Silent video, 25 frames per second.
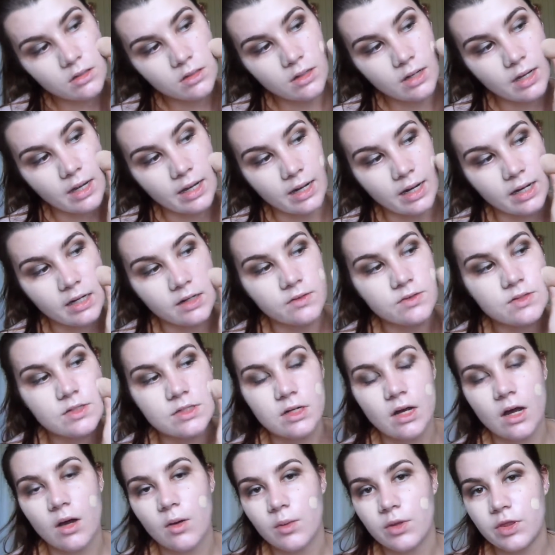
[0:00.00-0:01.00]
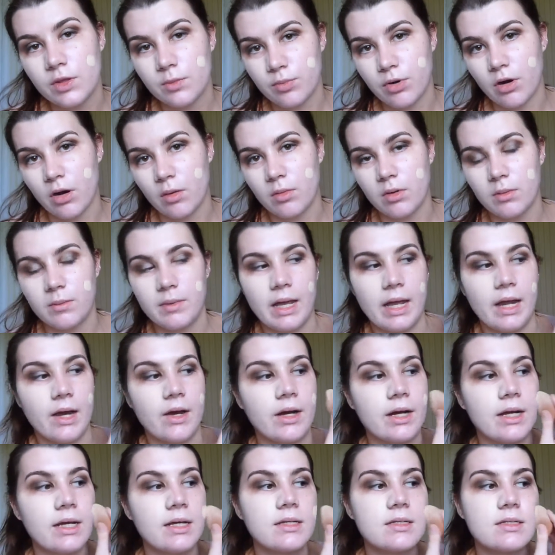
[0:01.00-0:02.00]
I kind of start with the problem
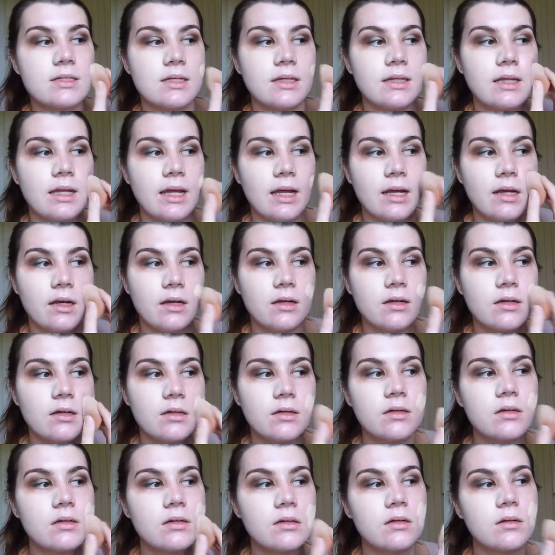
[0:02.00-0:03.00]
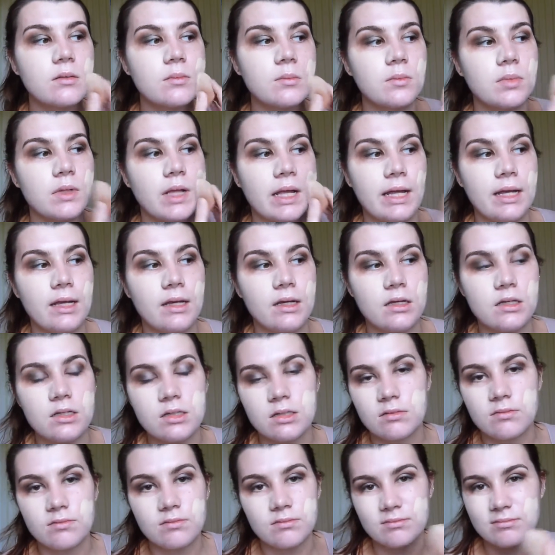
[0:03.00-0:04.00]
areas and then
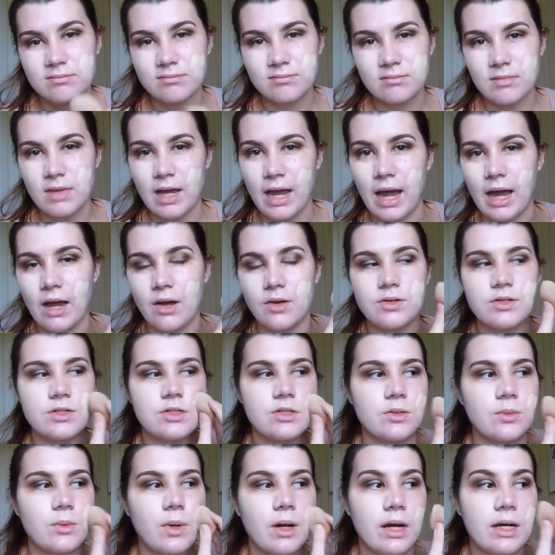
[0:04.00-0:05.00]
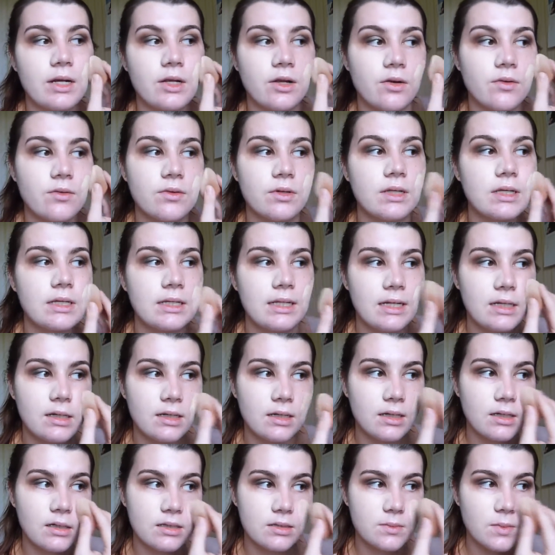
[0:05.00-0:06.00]
blend out to where I don't really need
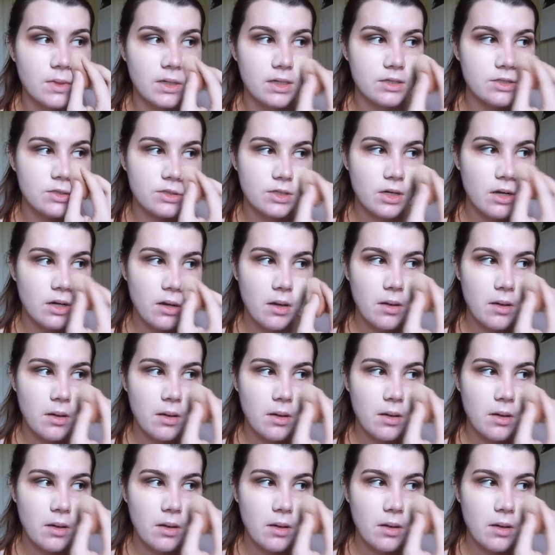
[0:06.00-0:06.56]
it as much.